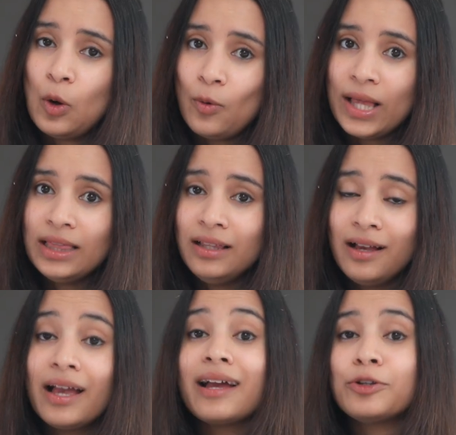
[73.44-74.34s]
Well,
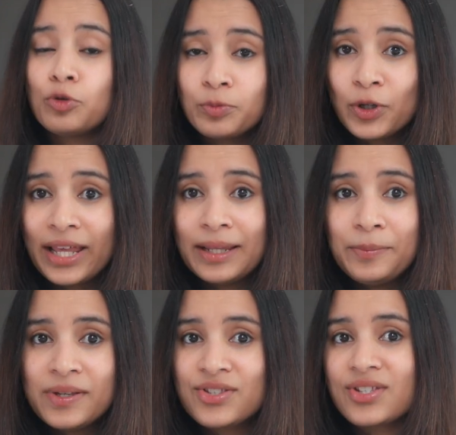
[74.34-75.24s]
Notebook L M
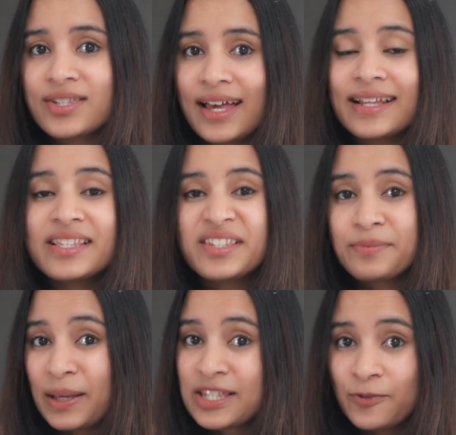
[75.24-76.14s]
is designed
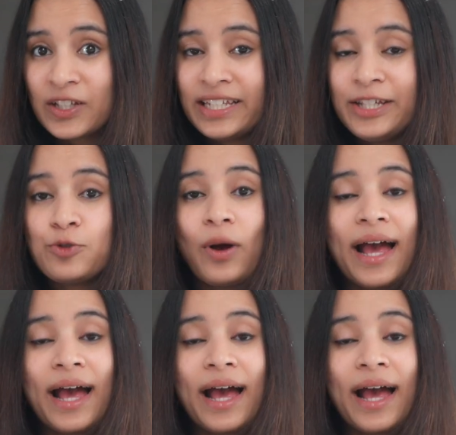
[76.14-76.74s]
specifically to